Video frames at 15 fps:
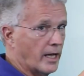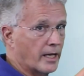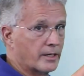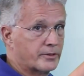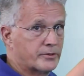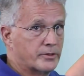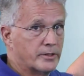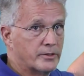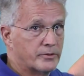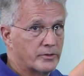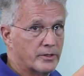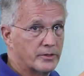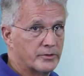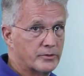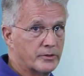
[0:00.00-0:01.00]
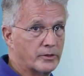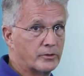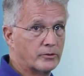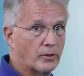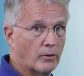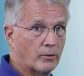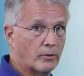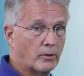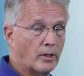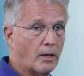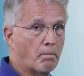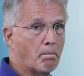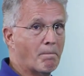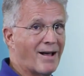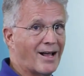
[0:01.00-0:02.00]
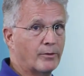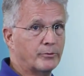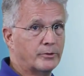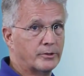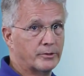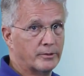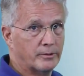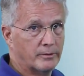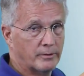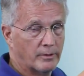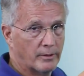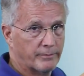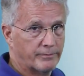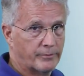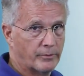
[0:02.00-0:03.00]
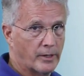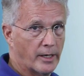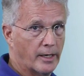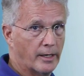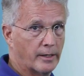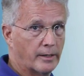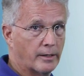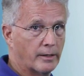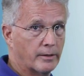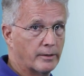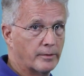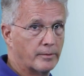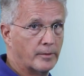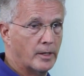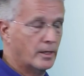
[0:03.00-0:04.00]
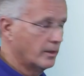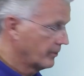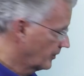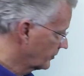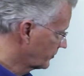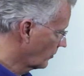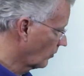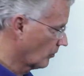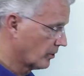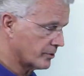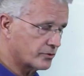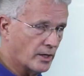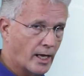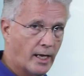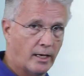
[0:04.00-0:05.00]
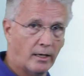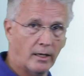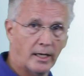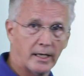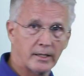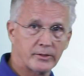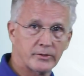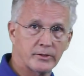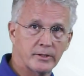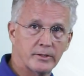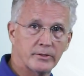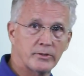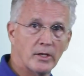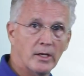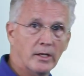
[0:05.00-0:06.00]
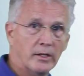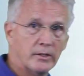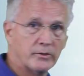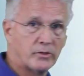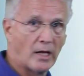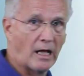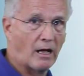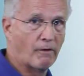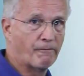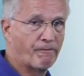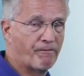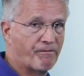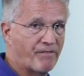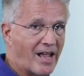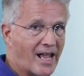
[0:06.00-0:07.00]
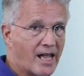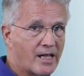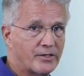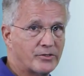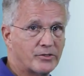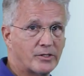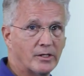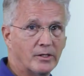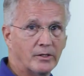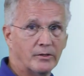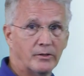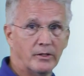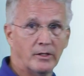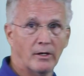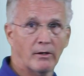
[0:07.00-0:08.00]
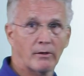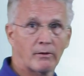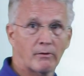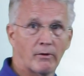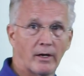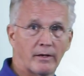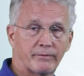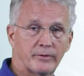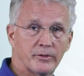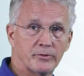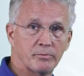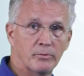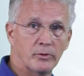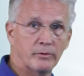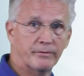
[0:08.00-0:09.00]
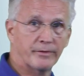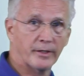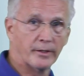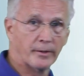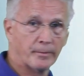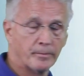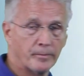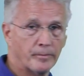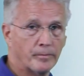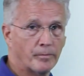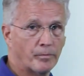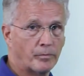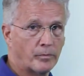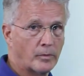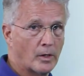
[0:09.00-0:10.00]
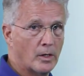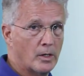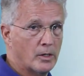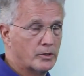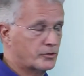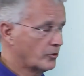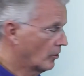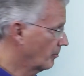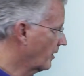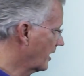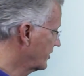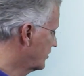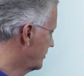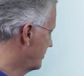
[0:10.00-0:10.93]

axis is the total amount of drag. This horizontal axis is how fast the aircraft is moving. So my